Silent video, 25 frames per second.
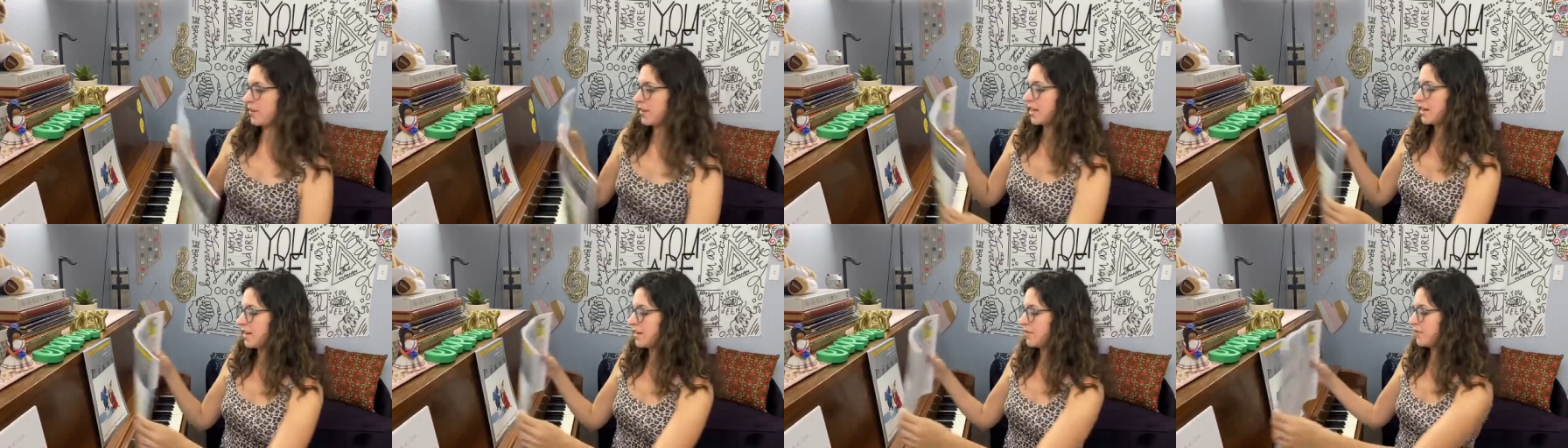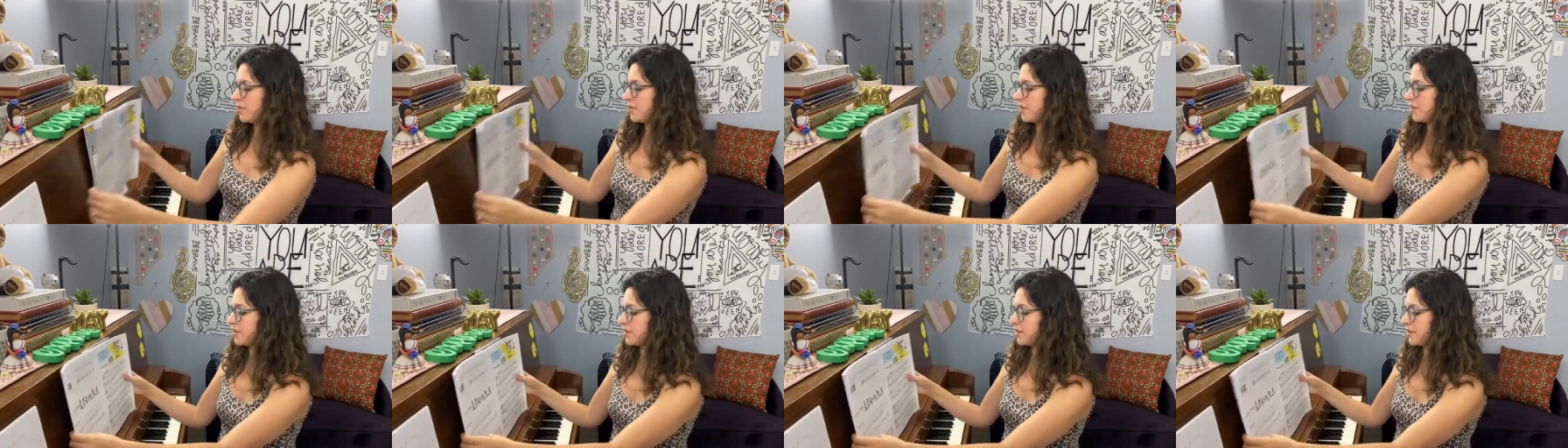Then it
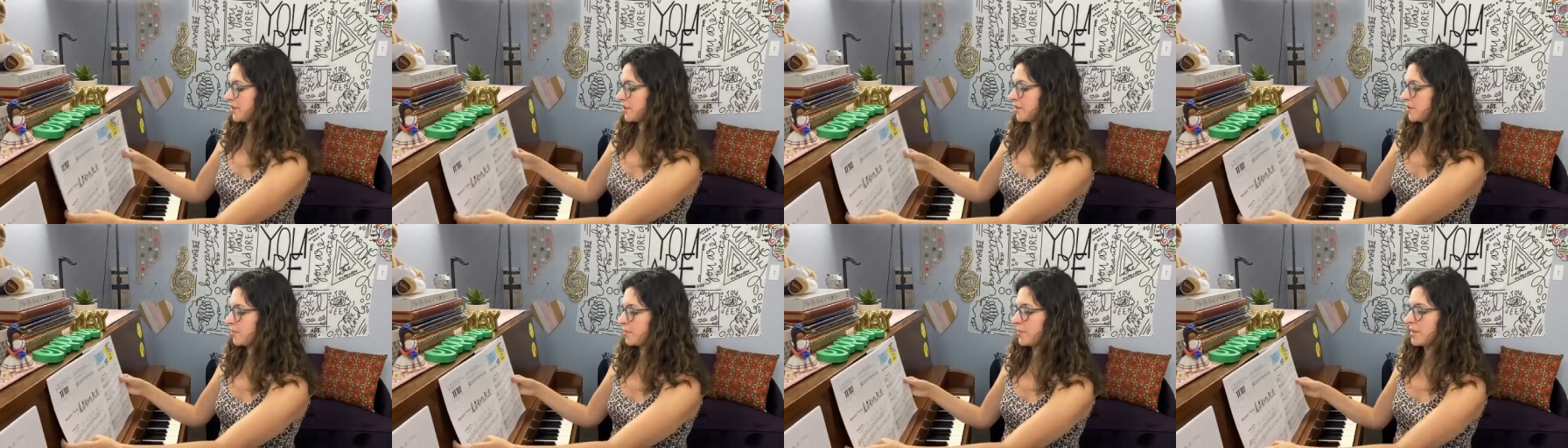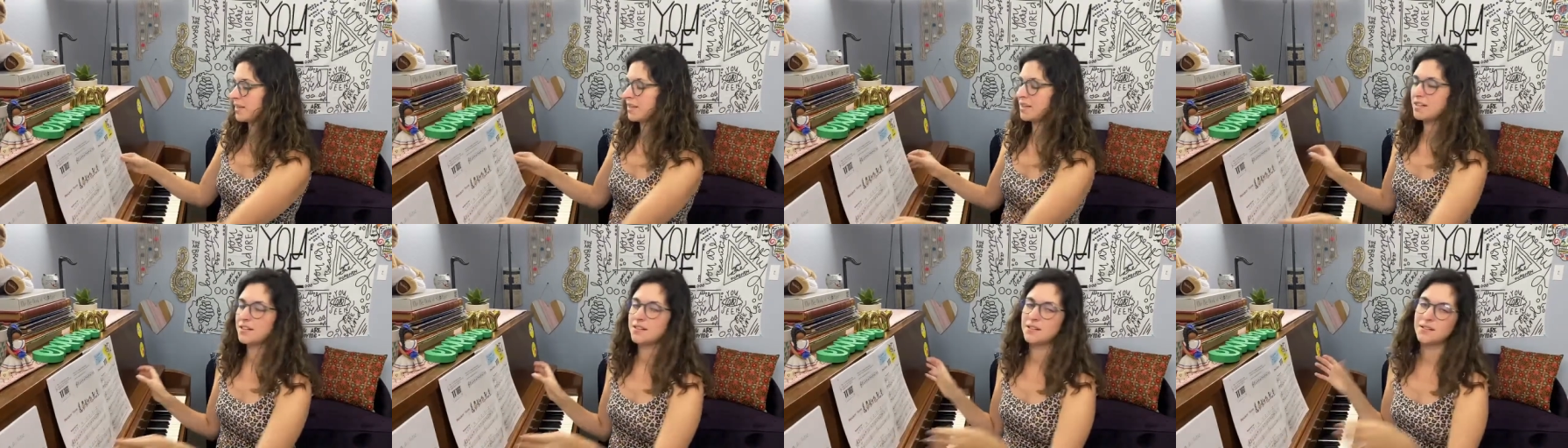feels a little
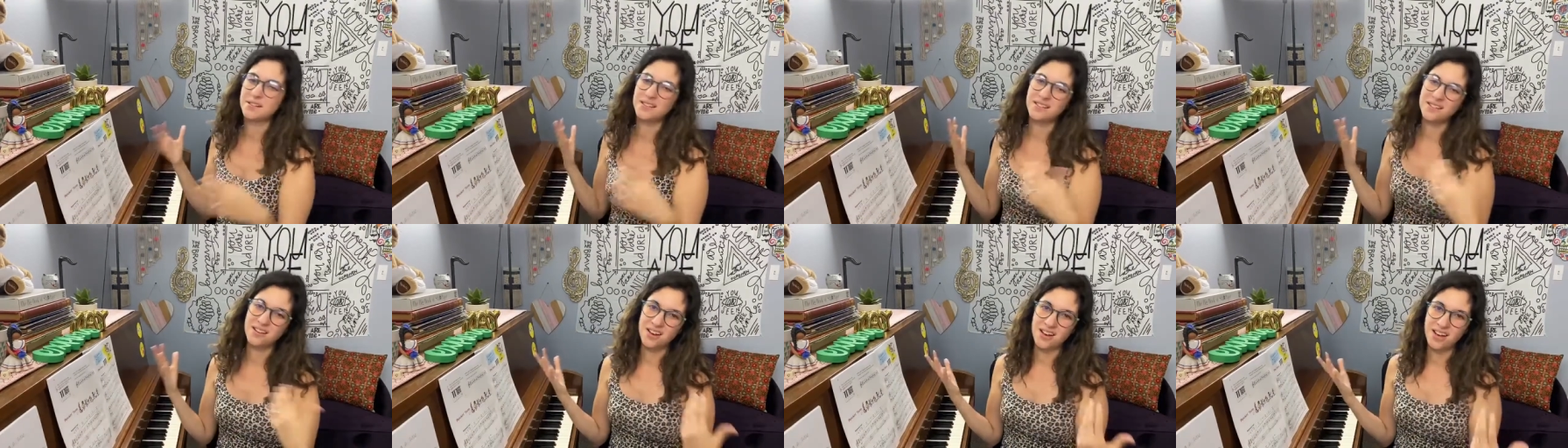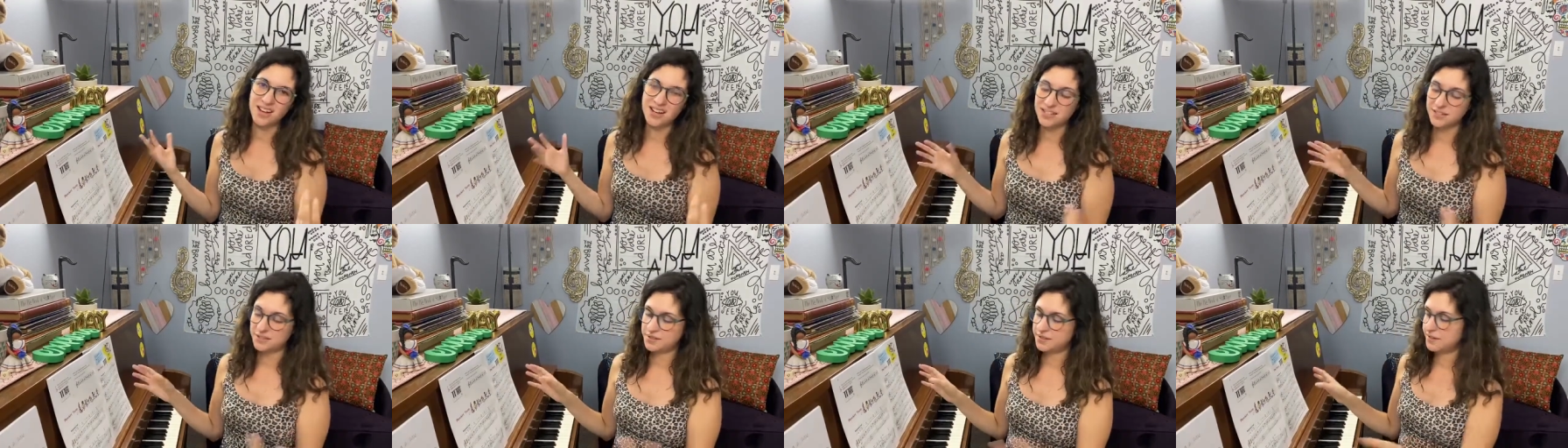bit
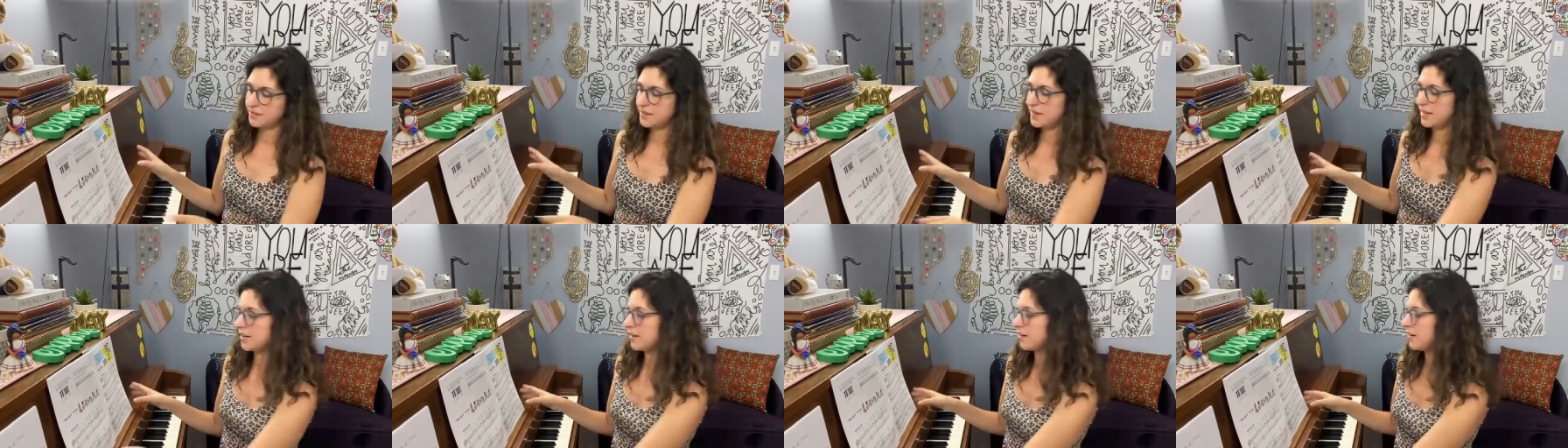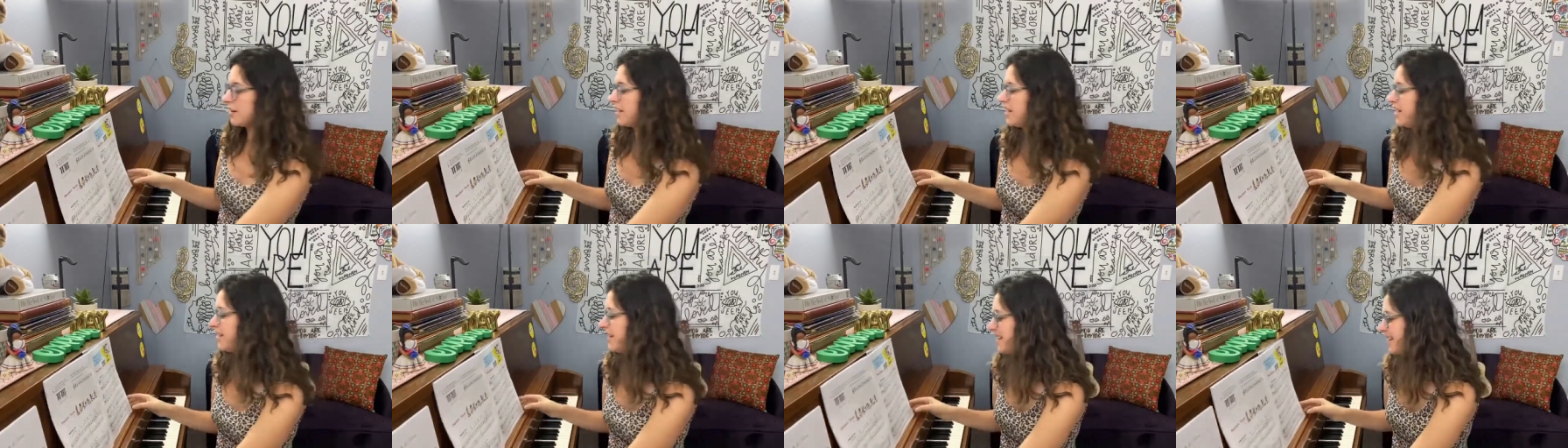not as
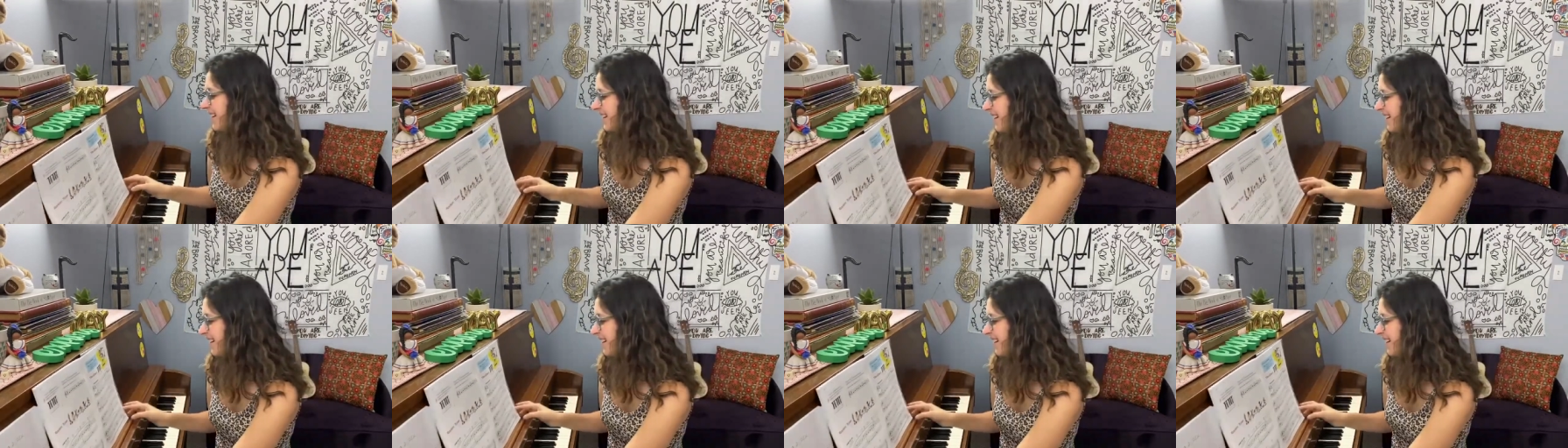scary.